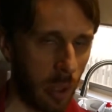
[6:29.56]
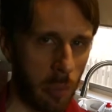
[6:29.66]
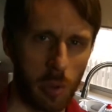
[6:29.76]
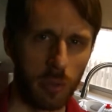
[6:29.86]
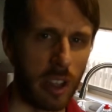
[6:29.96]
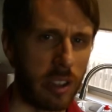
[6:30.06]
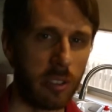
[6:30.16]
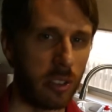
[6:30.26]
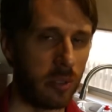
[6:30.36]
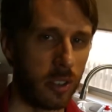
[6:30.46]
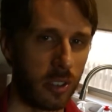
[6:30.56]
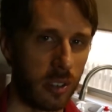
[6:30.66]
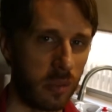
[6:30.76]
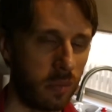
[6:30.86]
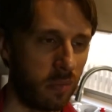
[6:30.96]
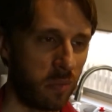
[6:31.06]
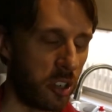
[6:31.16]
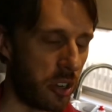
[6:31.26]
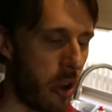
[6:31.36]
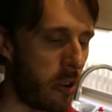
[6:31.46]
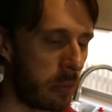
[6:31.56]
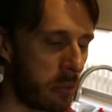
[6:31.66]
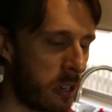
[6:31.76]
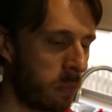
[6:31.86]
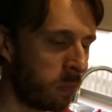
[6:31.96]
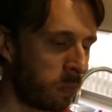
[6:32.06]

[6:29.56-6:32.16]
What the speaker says: More flavour than just a generic bread.